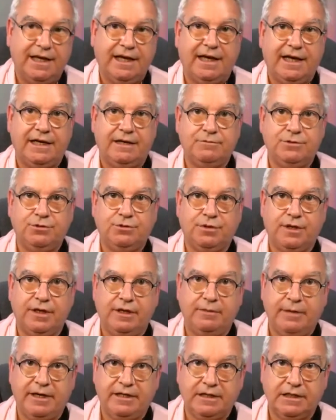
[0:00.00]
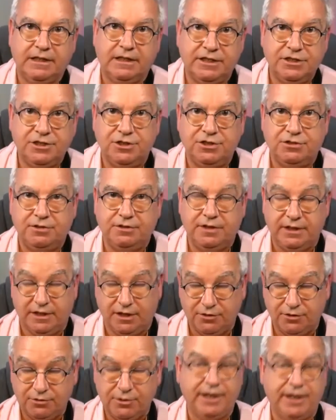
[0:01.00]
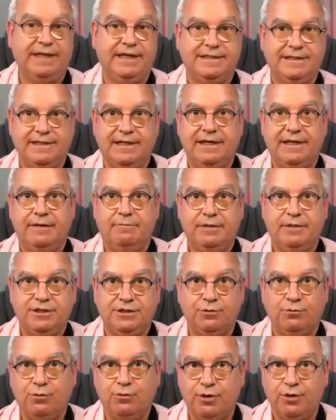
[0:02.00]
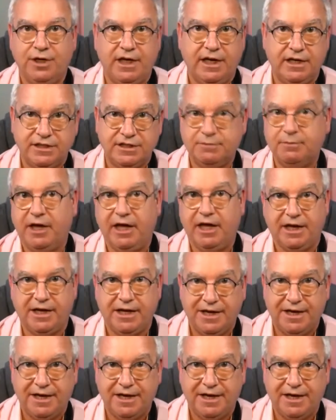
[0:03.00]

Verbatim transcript: And I'm talking about the legendary, the great Mr. Roy Smeck